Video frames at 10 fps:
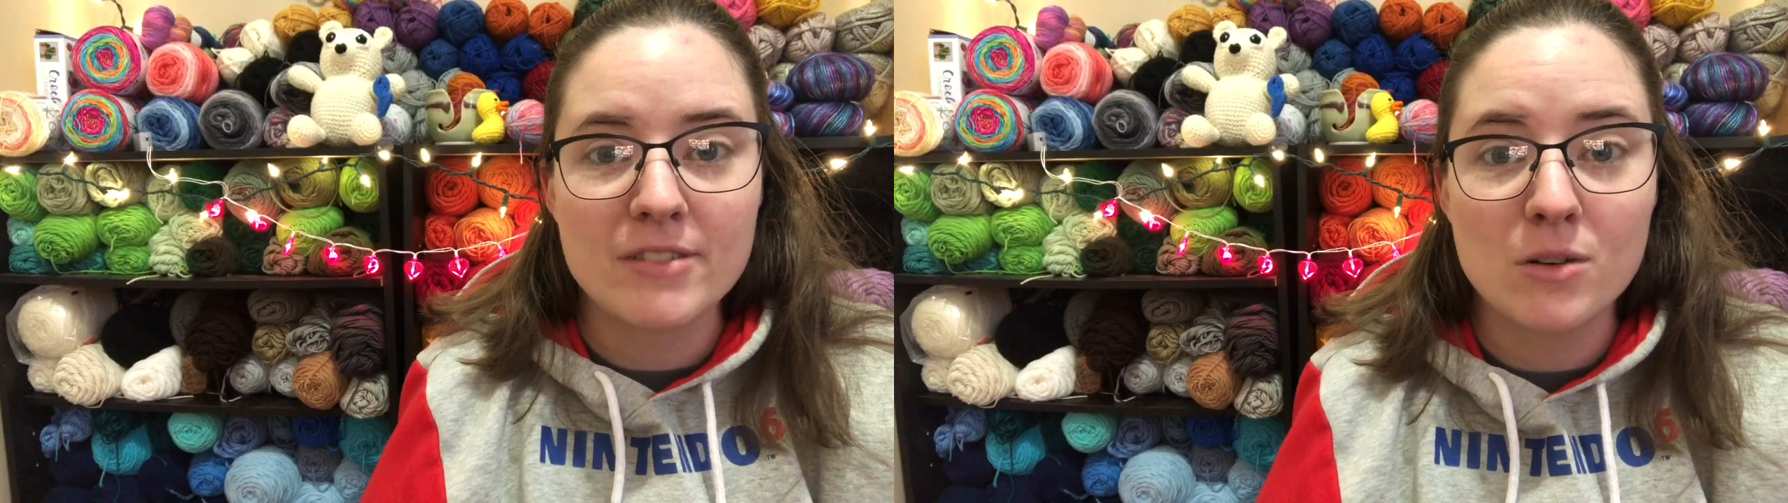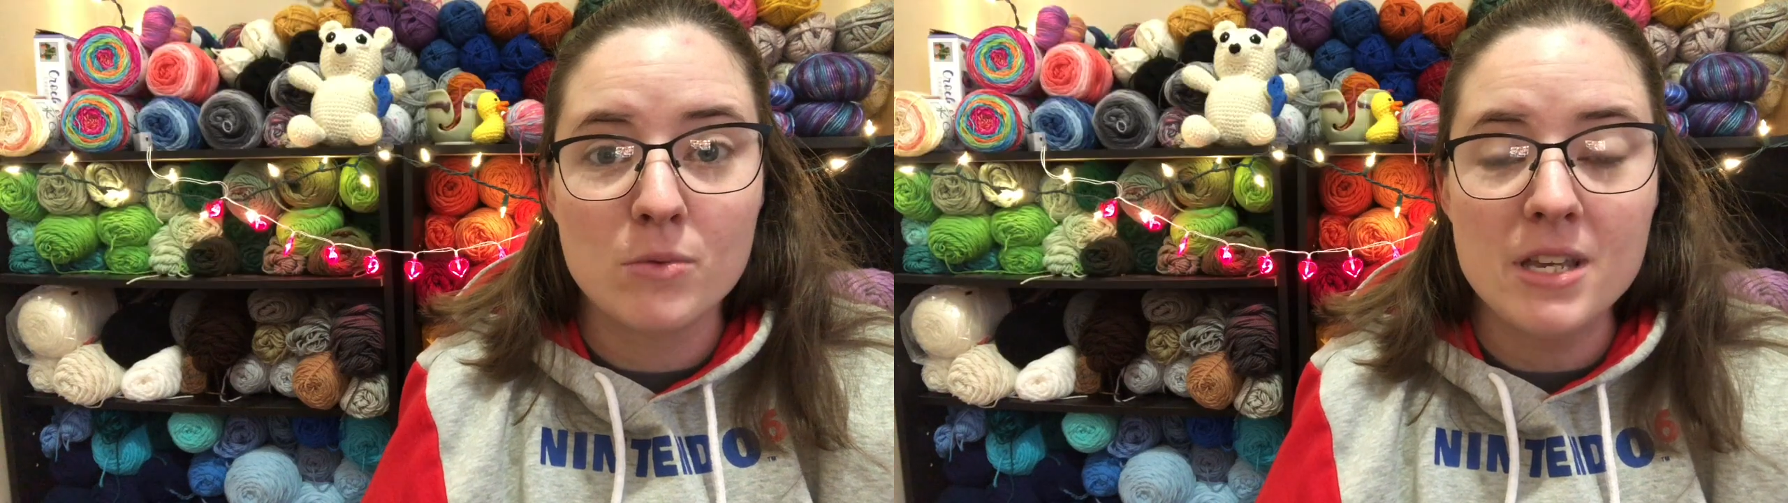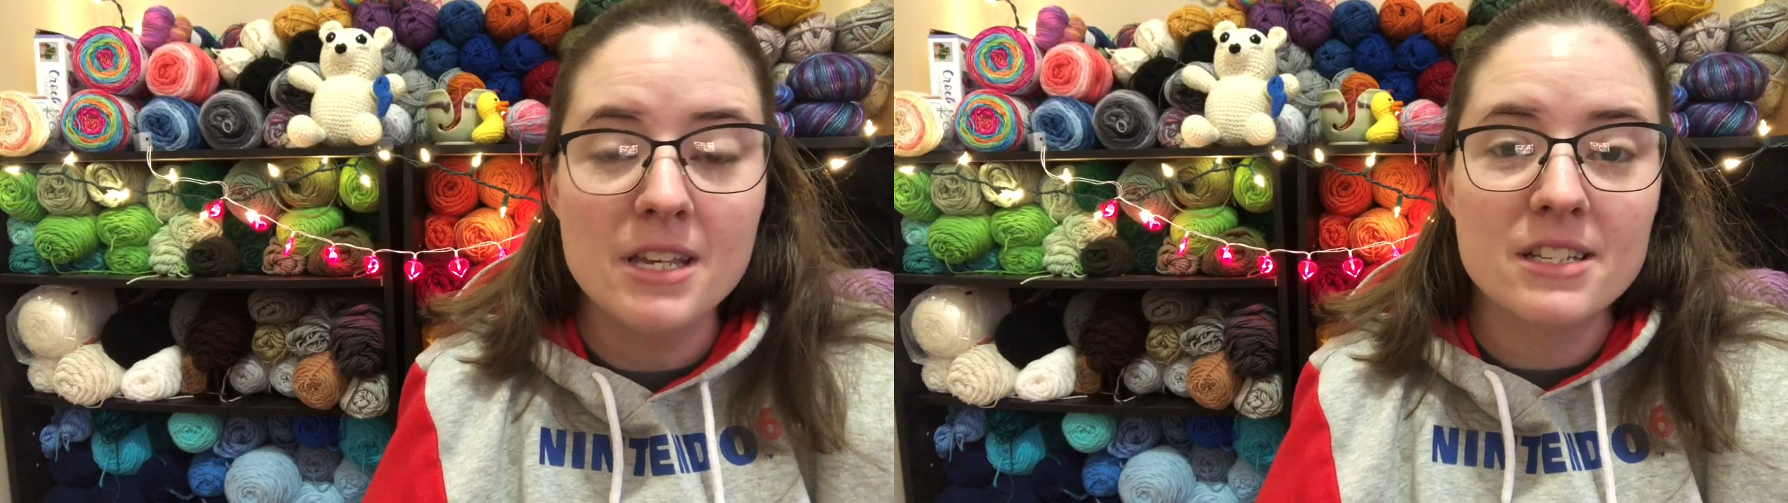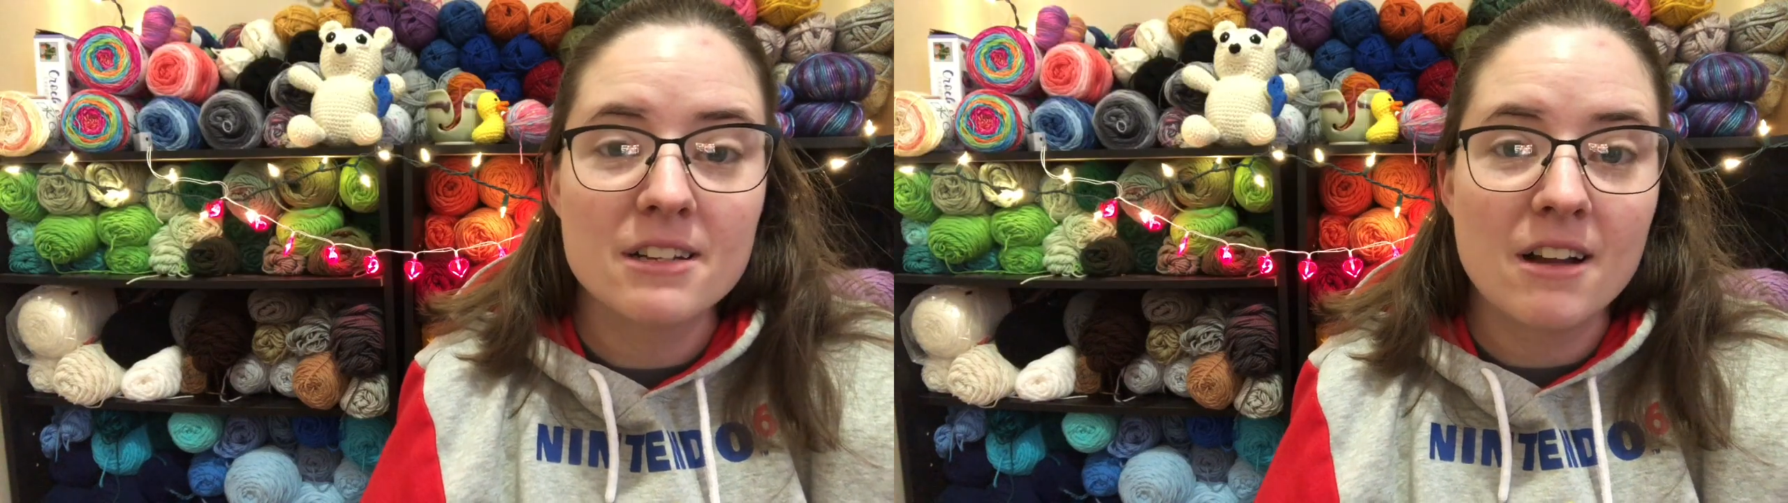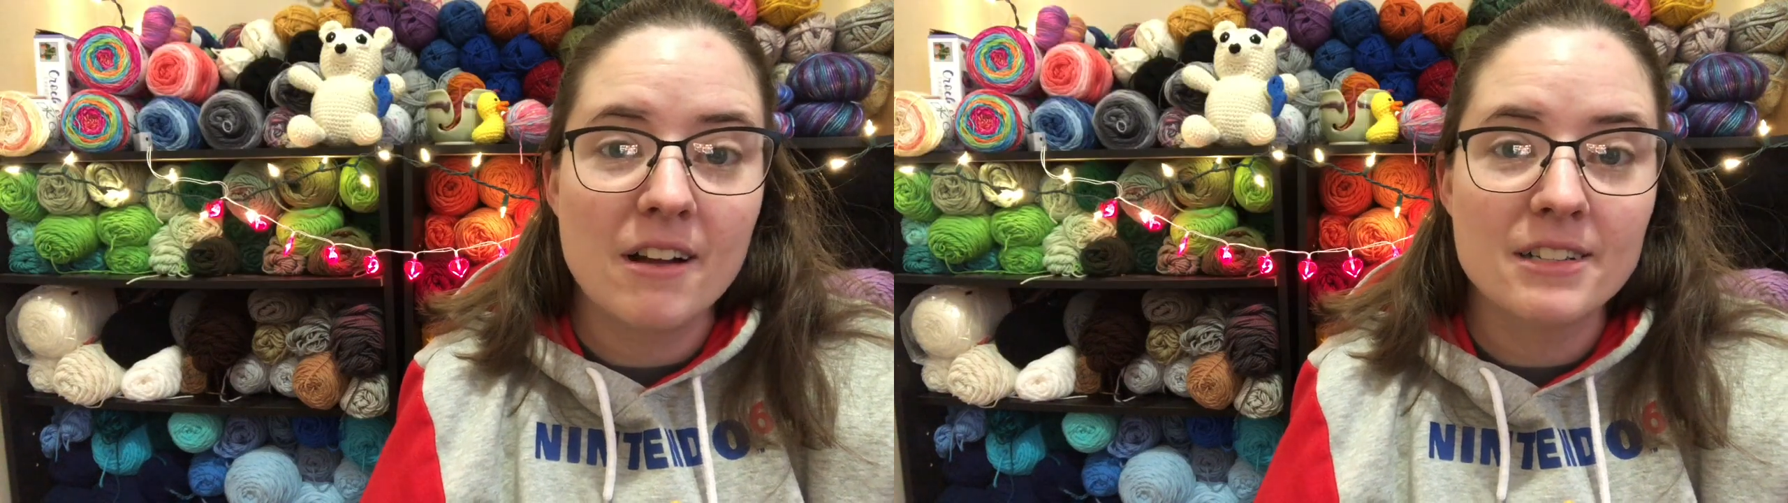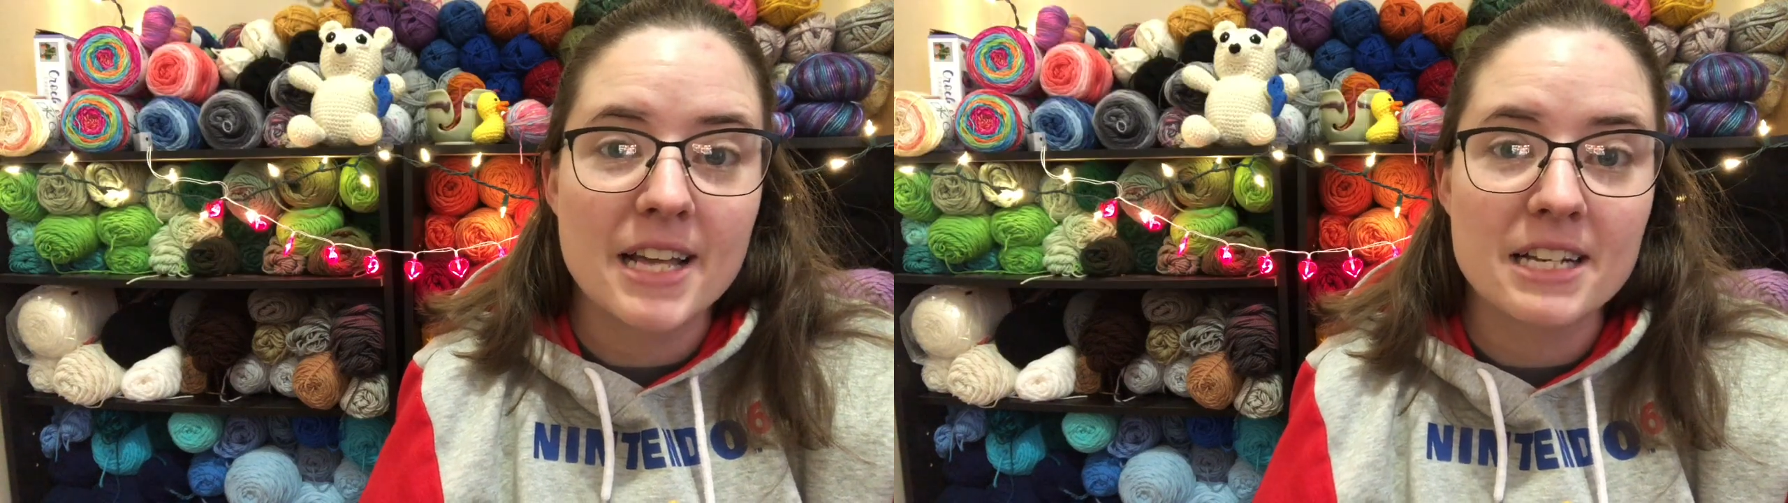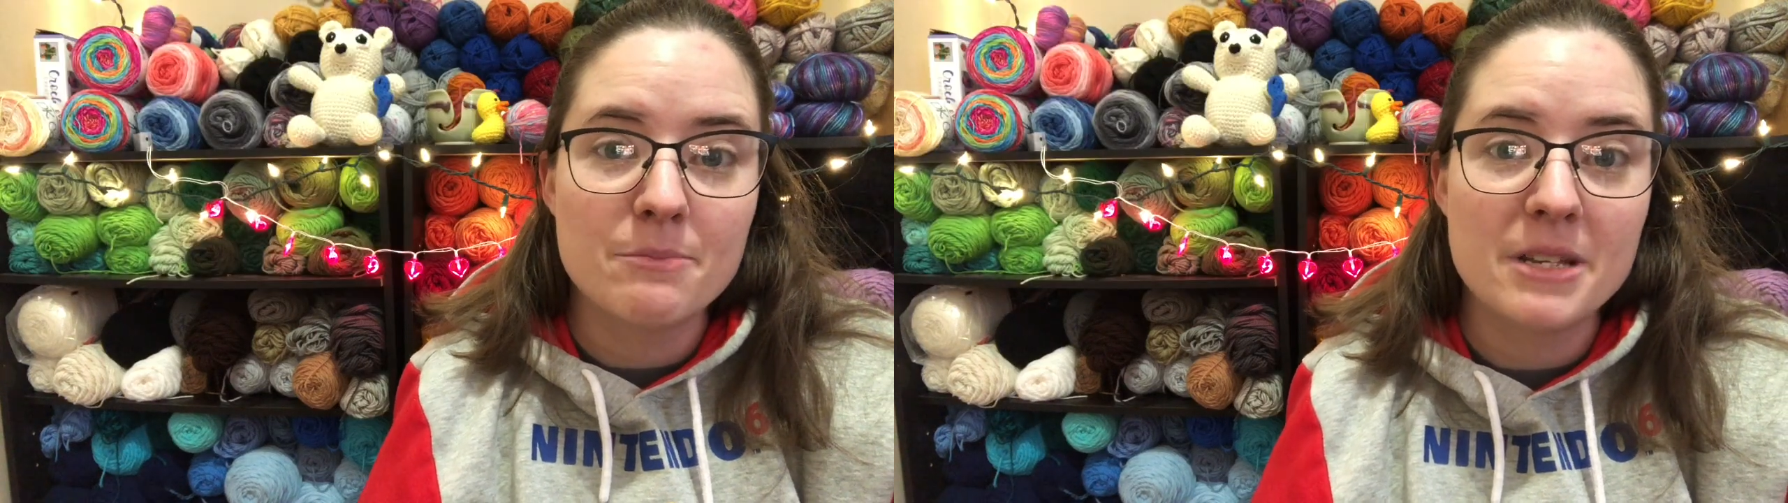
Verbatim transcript: a week to contact